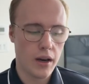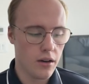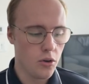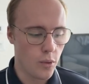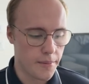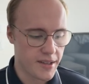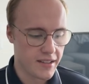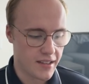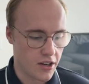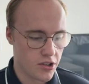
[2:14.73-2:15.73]
a new website
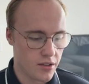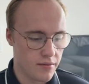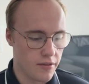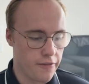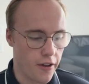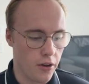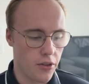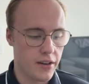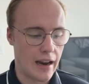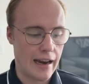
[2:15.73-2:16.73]
section, follow
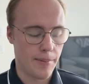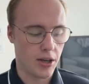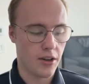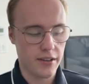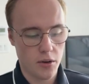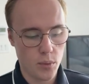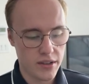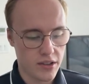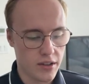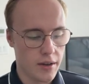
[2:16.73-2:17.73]
the dynamic content
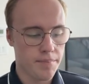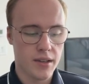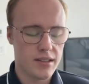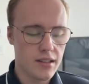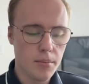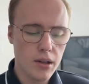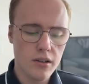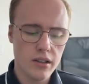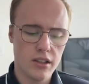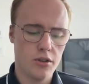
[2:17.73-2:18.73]
wizard,
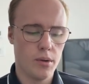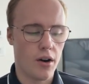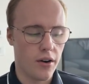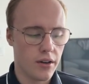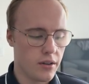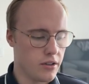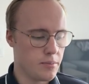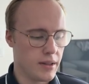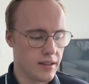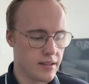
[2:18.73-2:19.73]
similarly to with articles,
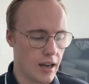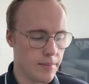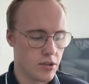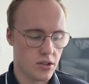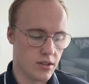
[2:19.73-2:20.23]
but this time just